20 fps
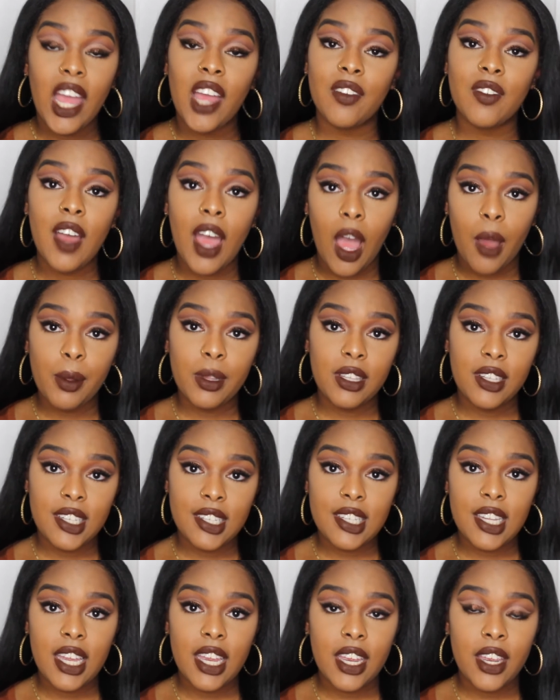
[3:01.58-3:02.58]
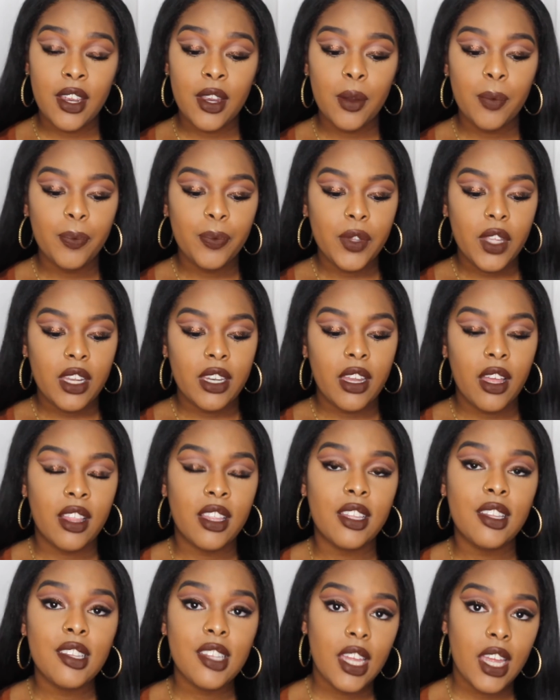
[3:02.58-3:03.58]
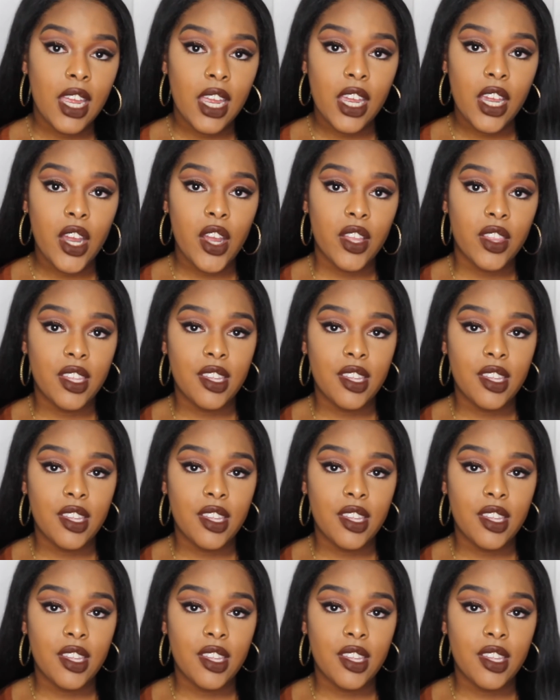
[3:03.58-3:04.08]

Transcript: I have got with this hair. Now this hair,